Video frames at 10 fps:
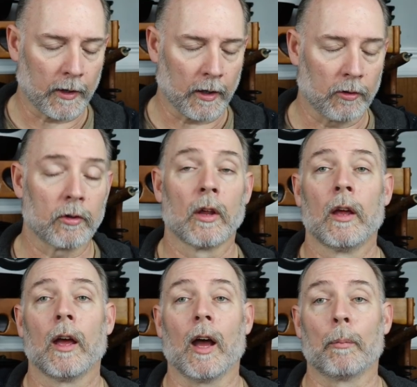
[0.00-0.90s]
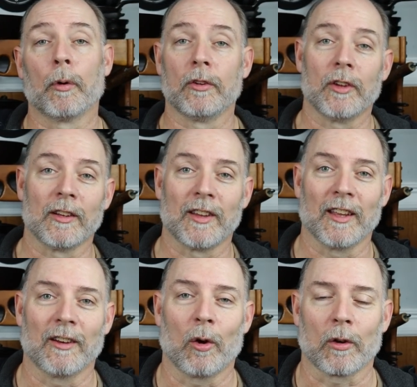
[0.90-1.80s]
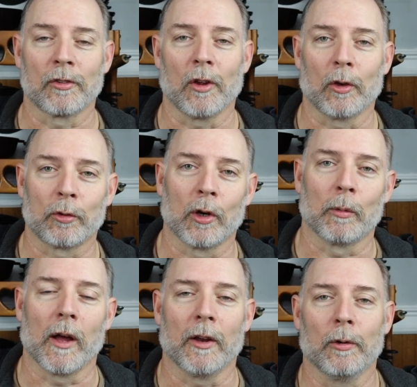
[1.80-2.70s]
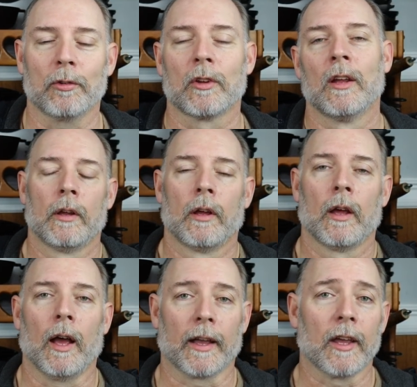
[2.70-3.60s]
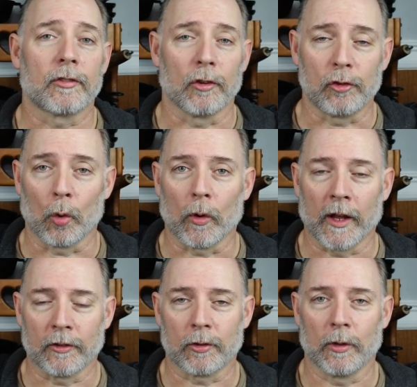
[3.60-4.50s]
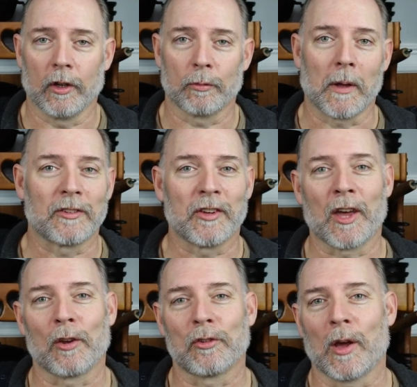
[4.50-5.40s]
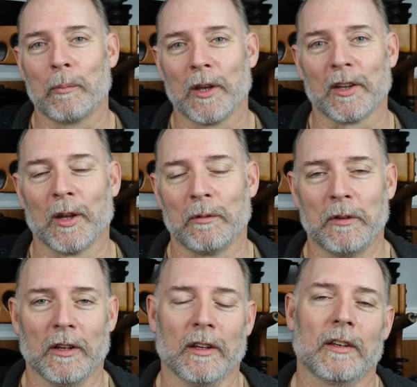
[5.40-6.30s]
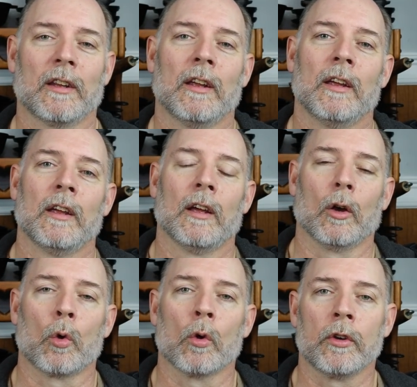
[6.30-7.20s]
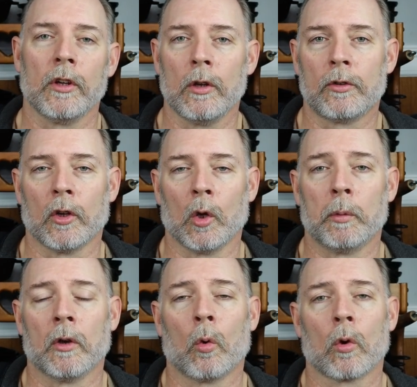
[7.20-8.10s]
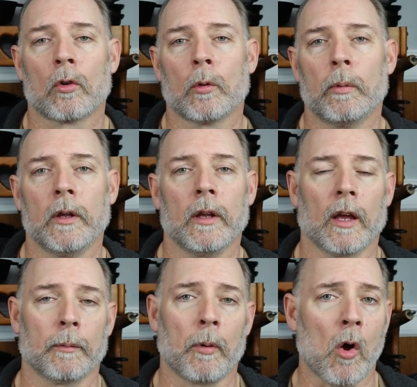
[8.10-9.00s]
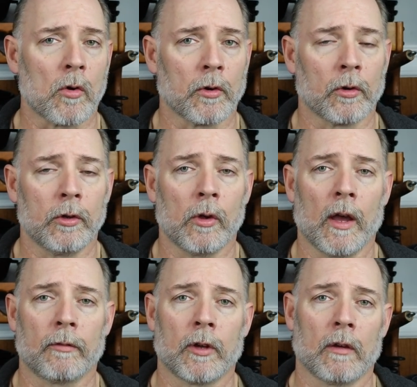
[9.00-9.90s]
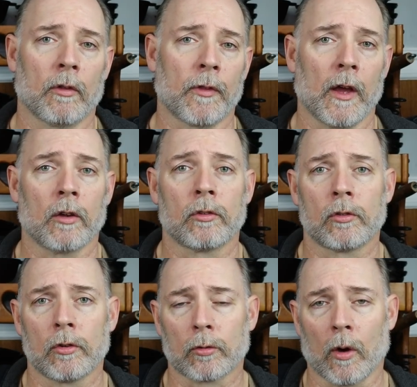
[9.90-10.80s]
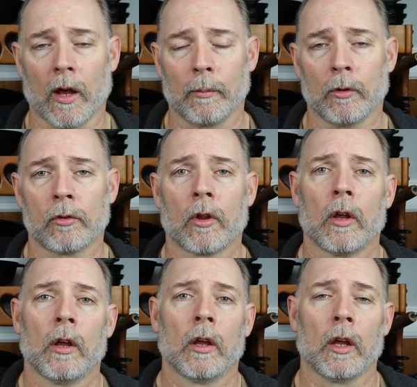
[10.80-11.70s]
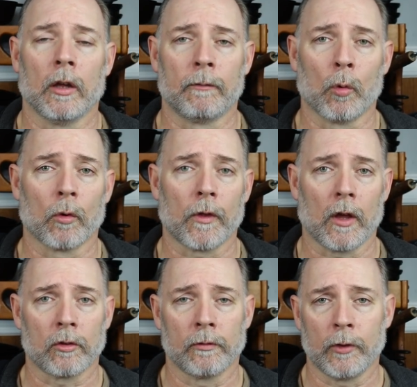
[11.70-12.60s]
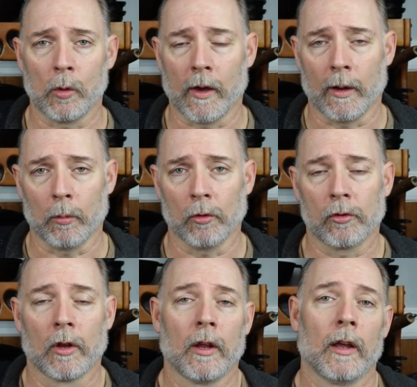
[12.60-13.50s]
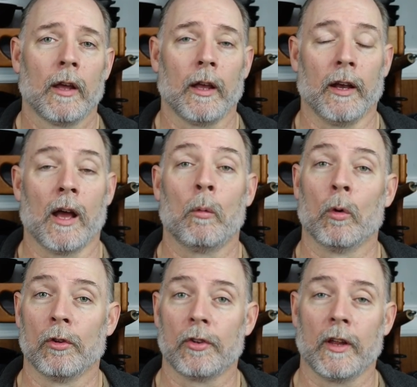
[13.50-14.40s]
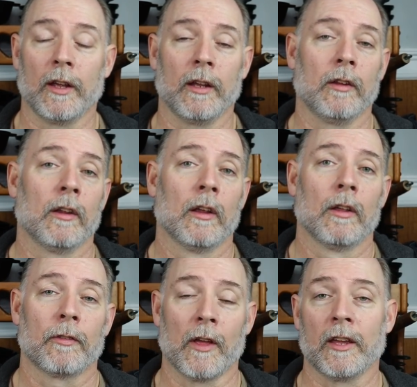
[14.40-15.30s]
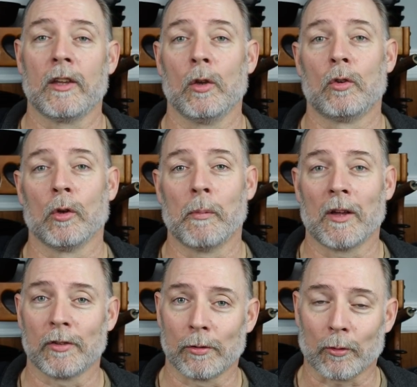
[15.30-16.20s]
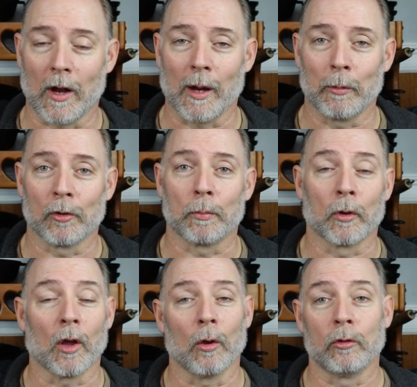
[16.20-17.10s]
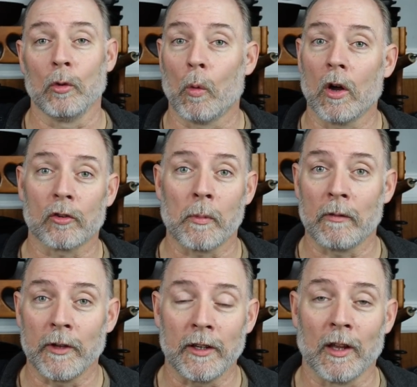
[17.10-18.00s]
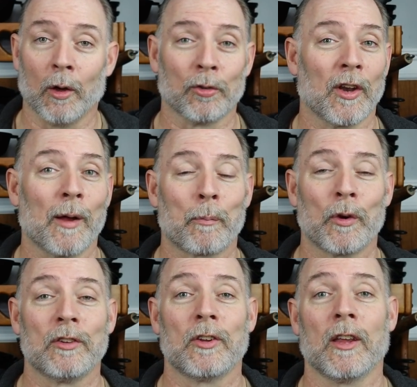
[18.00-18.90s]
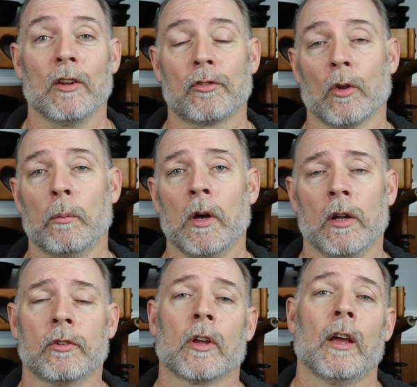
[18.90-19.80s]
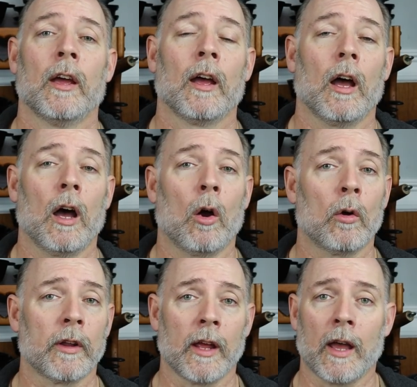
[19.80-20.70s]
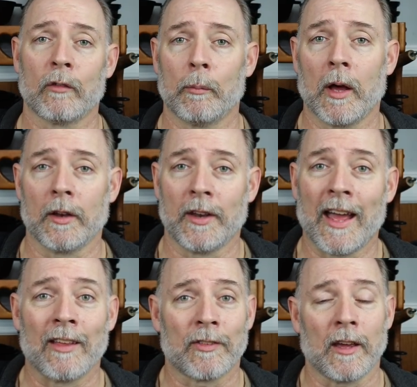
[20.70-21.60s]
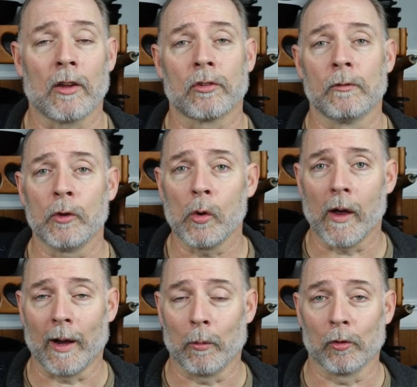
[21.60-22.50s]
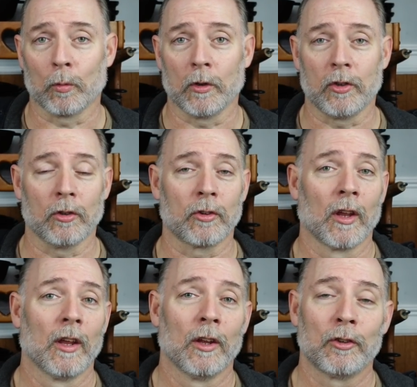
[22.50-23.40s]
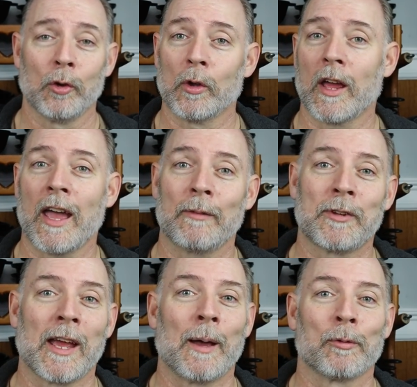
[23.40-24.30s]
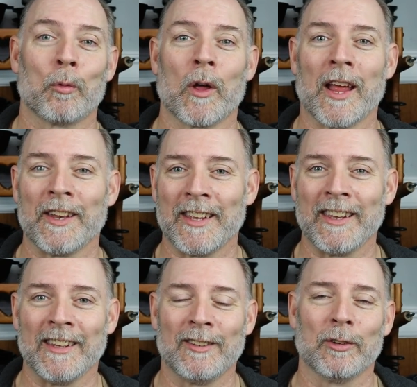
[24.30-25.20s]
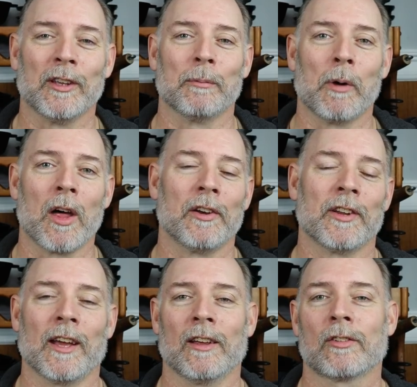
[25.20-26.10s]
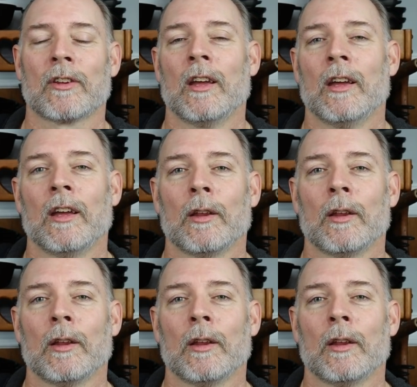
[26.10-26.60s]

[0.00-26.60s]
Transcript: your vids. I appreciate that, Arkansas Trail Riders. I guess the short answer is my channel's not big enough yet. According to YouTube, in order to be a partner, you have to have 1,000 subscribers and 4,000 view hours. And I want to say thank you to my subscribers because you watch my videos and I appreciate it so much. I already have about 9,000 view hours, which is two and a half times what I need to get monetized.